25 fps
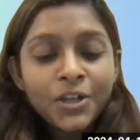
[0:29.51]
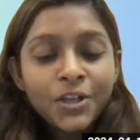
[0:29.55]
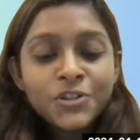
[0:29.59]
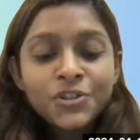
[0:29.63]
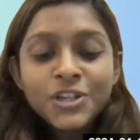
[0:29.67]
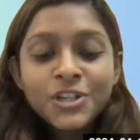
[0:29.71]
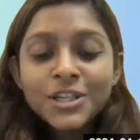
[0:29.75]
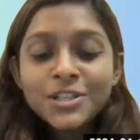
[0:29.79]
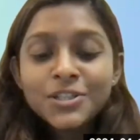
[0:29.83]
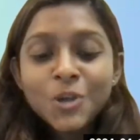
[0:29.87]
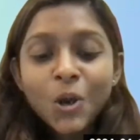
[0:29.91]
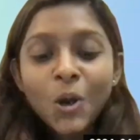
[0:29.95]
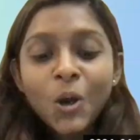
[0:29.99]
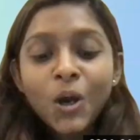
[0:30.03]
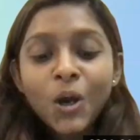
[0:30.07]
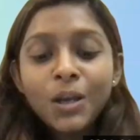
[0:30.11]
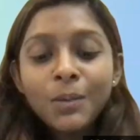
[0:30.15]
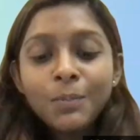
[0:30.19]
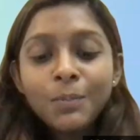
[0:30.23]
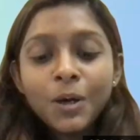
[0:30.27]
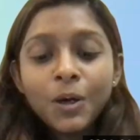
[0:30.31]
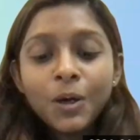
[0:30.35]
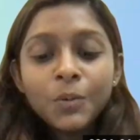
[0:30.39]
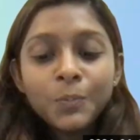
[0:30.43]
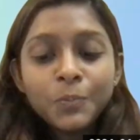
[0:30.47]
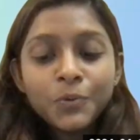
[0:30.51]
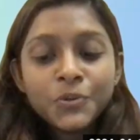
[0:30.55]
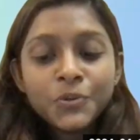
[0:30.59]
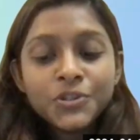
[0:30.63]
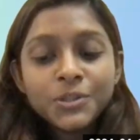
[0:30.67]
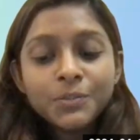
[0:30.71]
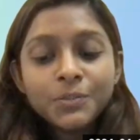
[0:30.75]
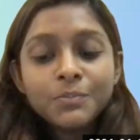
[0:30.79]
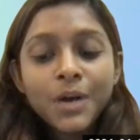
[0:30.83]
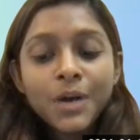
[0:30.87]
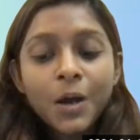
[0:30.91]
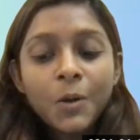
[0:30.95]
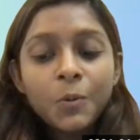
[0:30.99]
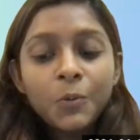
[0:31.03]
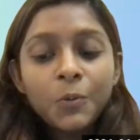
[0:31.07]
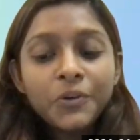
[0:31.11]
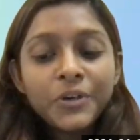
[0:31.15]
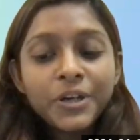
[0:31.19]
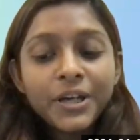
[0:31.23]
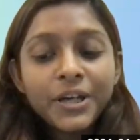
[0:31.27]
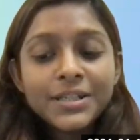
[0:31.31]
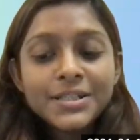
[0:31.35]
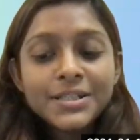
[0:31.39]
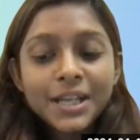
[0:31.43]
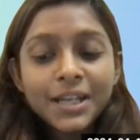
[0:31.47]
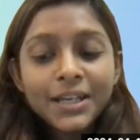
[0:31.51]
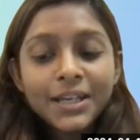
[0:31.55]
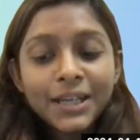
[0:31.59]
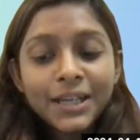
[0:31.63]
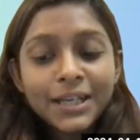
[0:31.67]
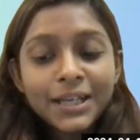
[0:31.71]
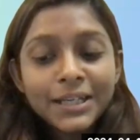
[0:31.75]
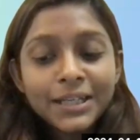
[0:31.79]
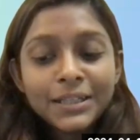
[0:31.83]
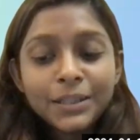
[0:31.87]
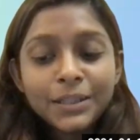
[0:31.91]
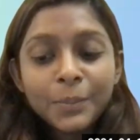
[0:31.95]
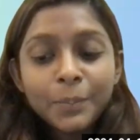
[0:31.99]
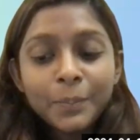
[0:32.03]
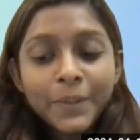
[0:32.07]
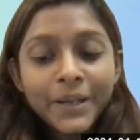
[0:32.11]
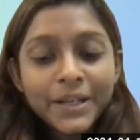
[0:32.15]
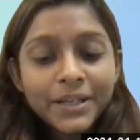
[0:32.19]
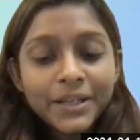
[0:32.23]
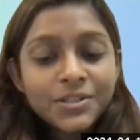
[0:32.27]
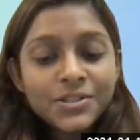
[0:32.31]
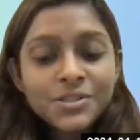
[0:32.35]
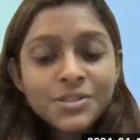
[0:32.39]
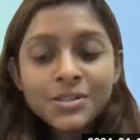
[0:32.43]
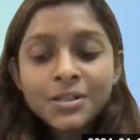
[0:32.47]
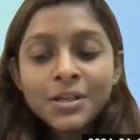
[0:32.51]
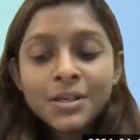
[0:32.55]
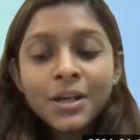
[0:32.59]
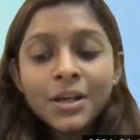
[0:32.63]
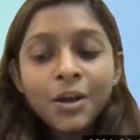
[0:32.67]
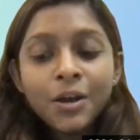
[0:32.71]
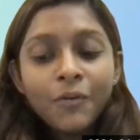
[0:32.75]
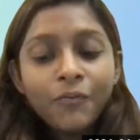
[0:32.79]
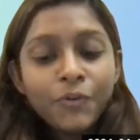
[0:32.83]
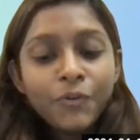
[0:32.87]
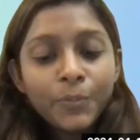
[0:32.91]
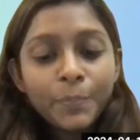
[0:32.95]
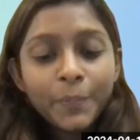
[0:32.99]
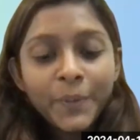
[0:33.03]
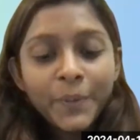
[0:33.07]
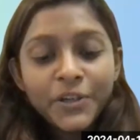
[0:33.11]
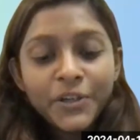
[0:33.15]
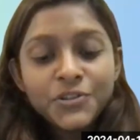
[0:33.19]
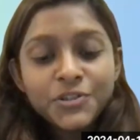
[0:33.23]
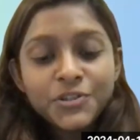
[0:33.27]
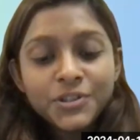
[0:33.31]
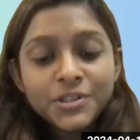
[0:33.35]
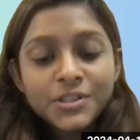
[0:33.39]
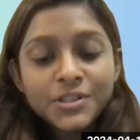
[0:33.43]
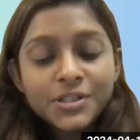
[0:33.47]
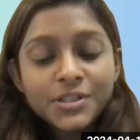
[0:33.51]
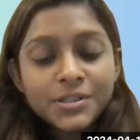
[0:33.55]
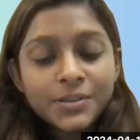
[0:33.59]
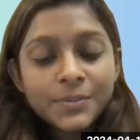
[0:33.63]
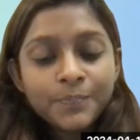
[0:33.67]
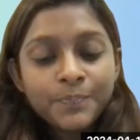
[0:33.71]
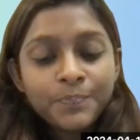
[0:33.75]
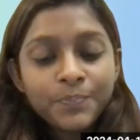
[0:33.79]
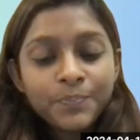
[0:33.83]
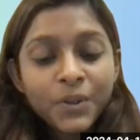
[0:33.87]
She's all about pushing boundaries and getting the best for patients.